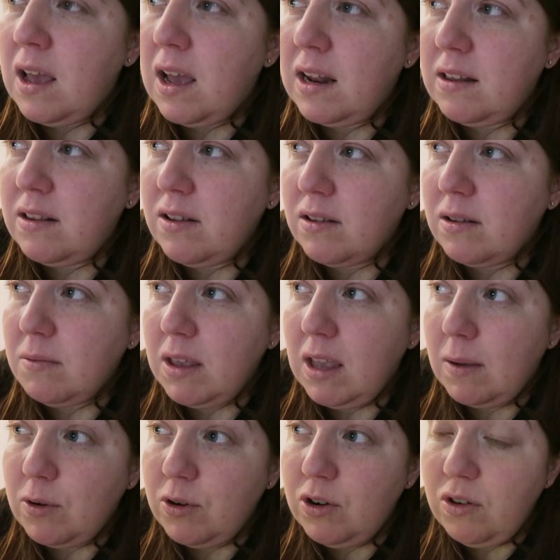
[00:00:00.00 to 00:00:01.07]
And it's not something
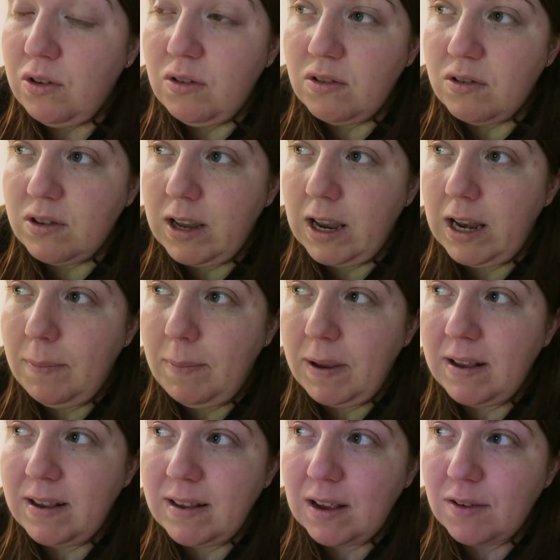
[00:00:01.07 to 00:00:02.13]
I'm going to use on a daily
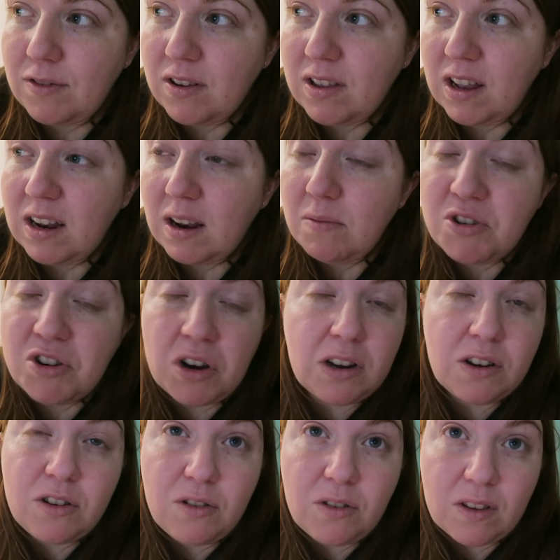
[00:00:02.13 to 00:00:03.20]
basis after that. I'm sure I
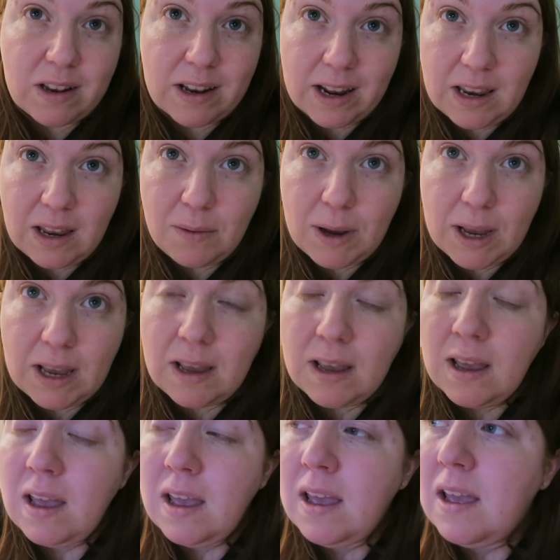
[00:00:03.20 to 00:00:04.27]
can use it anyway.
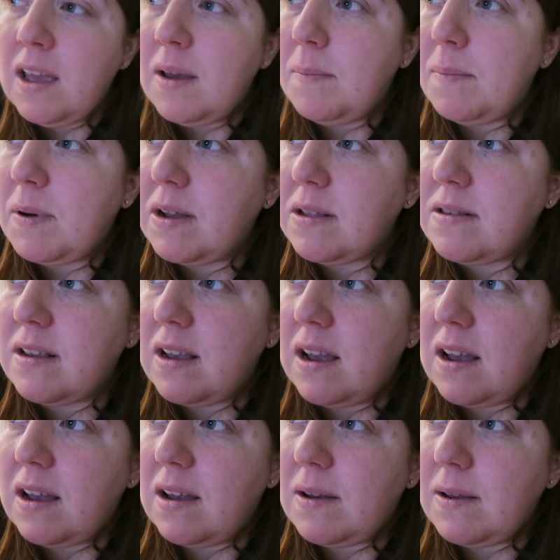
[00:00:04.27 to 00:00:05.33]
But
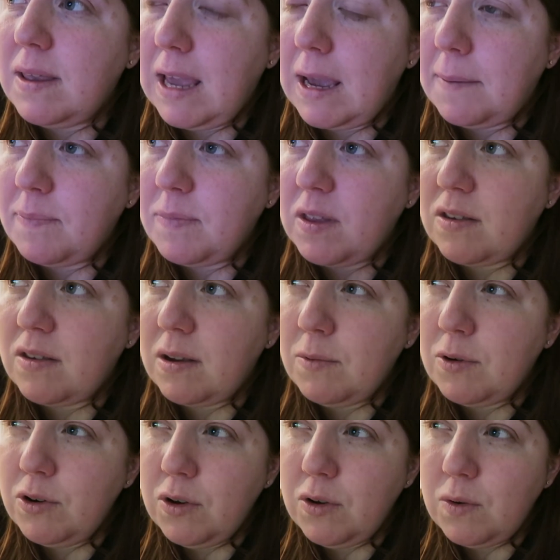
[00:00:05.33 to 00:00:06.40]
yeah, so
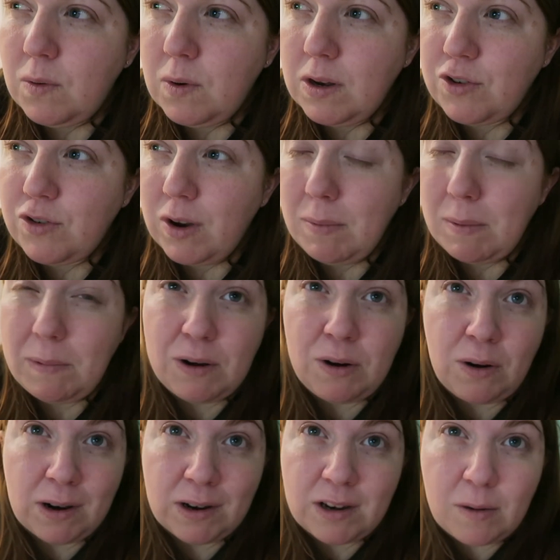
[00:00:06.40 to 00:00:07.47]
I'm going to go and try maybe
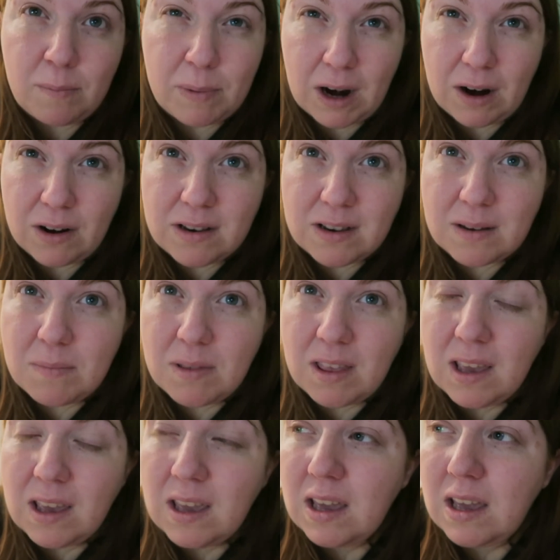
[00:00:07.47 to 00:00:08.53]
Holland Barrett, I'm
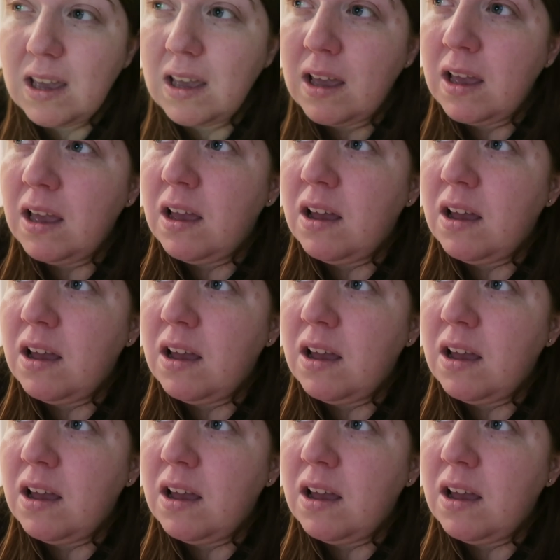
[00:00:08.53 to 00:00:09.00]
thinking.